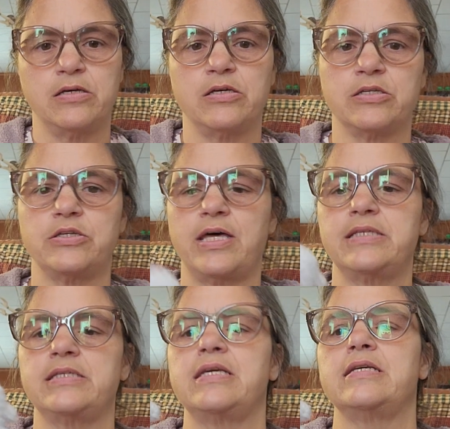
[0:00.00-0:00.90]
So
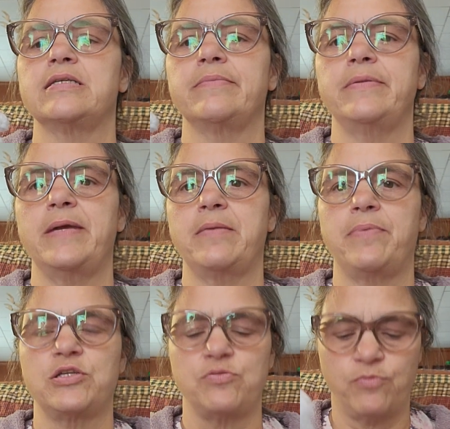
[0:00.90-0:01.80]
that's these. I'm going to make a
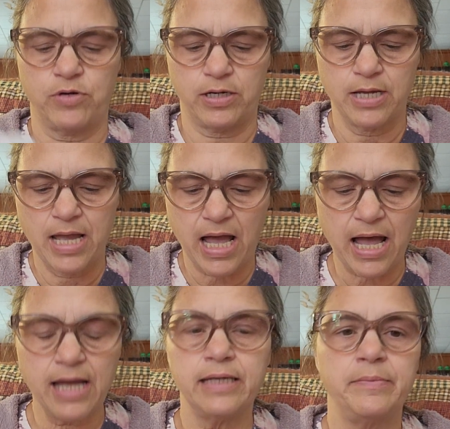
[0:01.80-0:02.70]
bunch more.
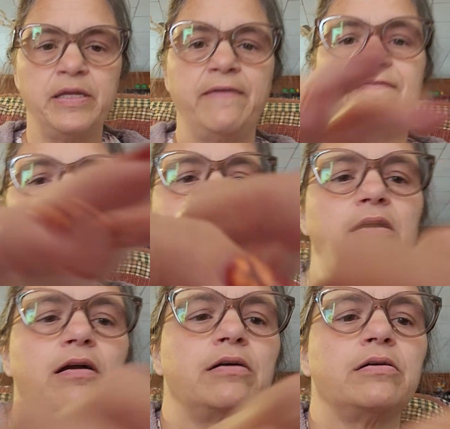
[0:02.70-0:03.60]
I am in a
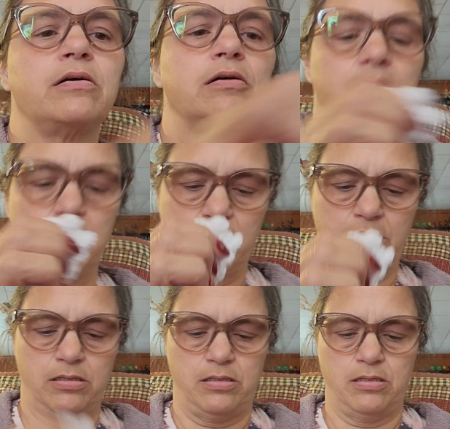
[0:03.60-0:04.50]
fair
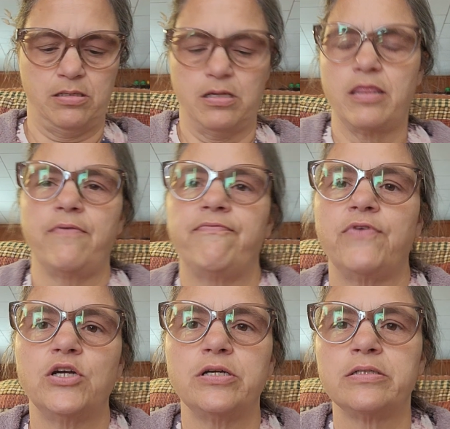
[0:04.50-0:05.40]
the
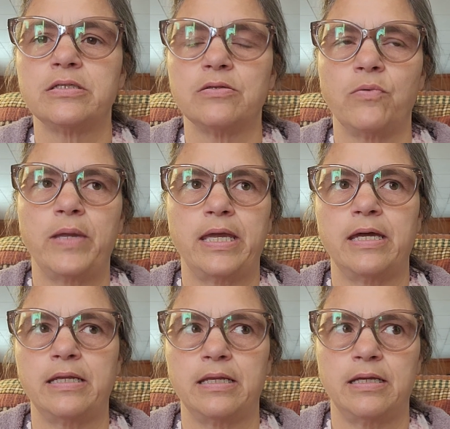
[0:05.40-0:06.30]
first
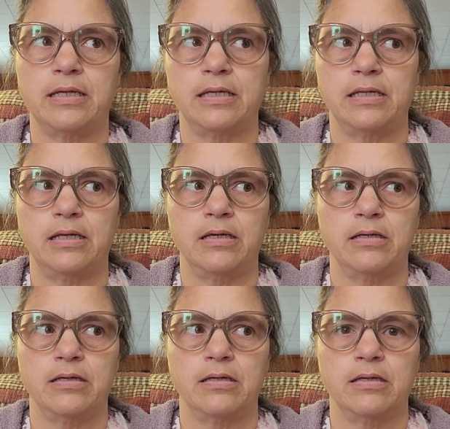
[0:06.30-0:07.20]
weekend in...
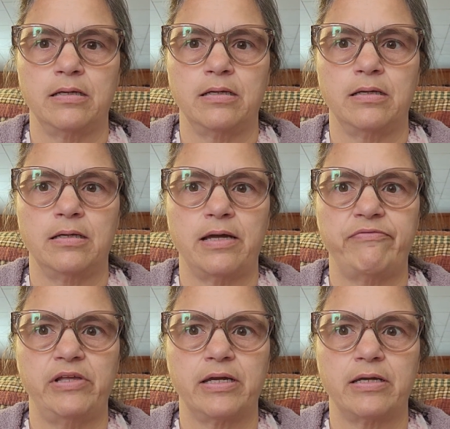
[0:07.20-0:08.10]
I
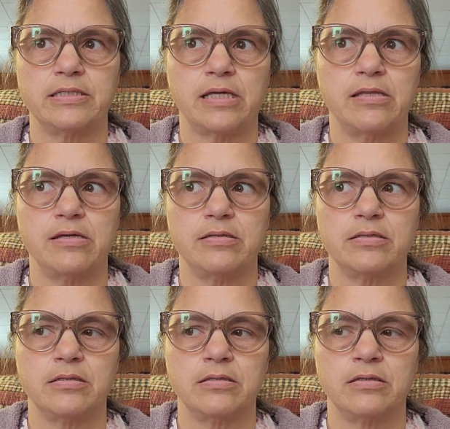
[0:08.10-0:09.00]
feel like I said
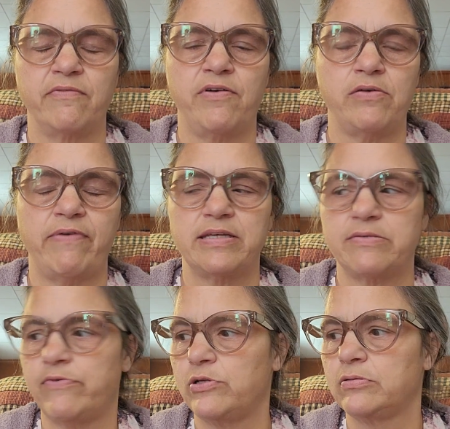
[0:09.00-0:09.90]
this. A fall
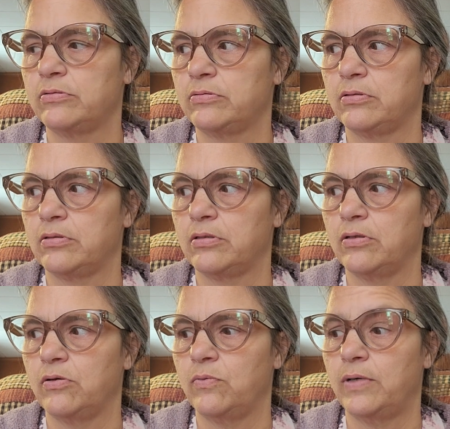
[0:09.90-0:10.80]
festival.
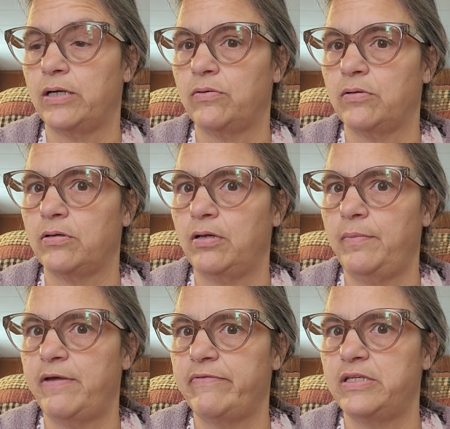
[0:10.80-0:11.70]
Wow, I'm
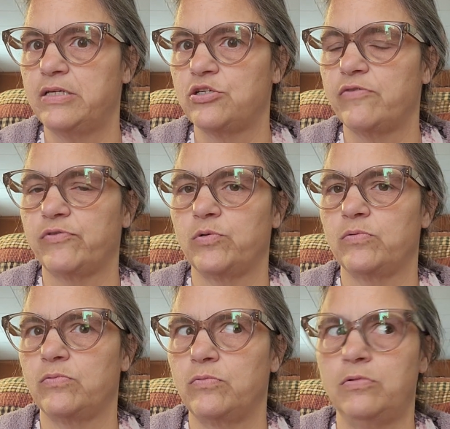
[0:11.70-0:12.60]
having deja vu.
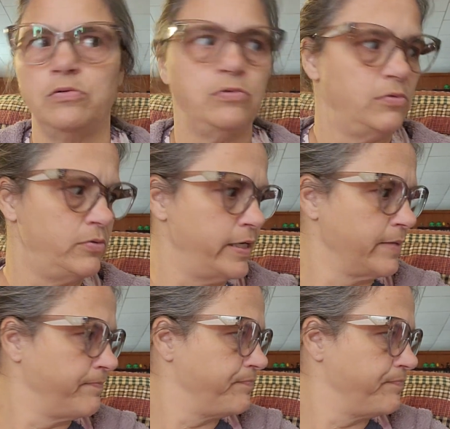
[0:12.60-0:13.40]
Woo-wee.